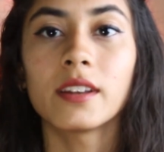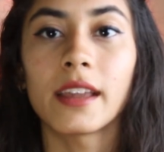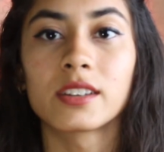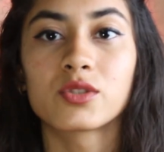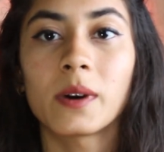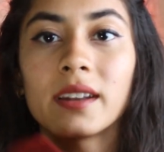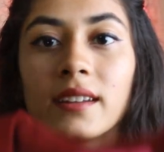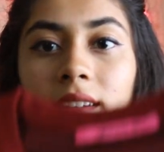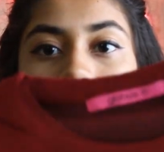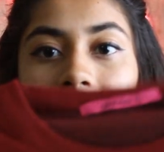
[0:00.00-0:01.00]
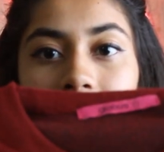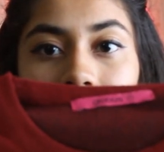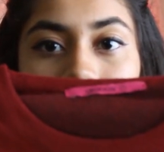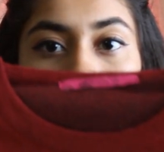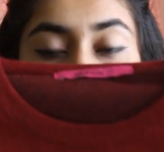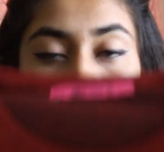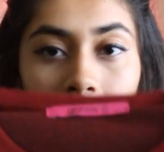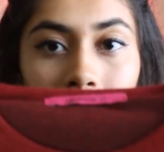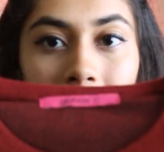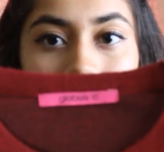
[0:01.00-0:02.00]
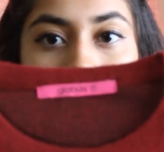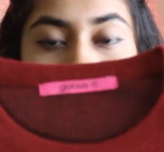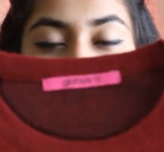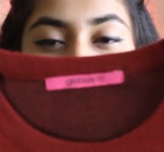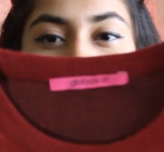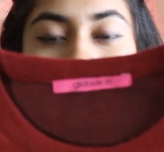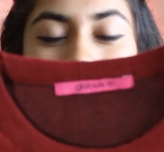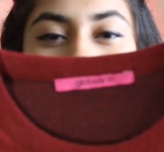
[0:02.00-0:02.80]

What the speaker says: Next one is this top, and this is